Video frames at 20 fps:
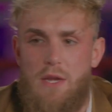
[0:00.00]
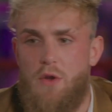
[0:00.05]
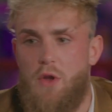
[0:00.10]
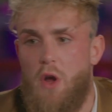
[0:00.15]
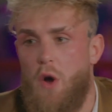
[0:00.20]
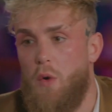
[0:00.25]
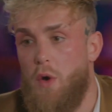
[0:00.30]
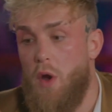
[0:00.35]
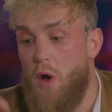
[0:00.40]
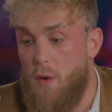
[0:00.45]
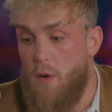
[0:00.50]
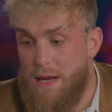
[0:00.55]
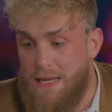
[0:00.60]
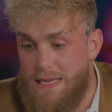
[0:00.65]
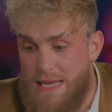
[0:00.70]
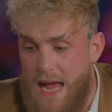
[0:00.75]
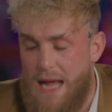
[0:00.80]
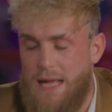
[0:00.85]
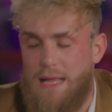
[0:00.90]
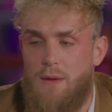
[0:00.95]
You don't know
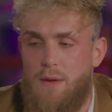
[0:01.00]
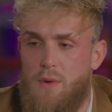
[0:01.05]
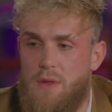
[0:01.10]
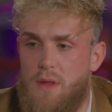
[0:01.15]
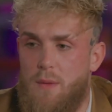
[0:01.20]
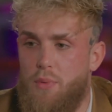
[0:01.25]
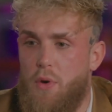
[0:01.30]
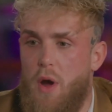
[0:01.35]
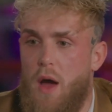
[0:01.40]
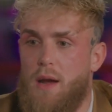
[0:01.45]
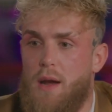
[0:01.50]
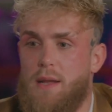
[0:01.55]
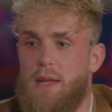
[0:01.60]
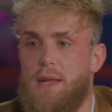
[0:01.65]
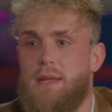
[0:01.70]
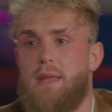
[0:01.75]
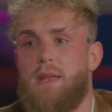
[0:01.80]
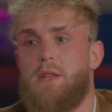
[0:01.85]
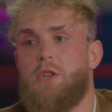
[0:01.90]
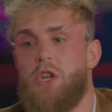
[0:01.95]
exactly what the product
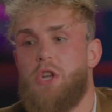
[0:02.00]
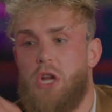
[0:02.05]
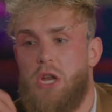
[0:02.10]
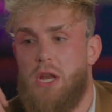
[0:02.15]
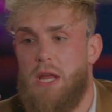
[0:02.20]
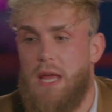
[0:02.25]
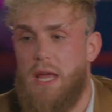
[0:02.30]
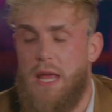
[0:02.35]
is that you're going to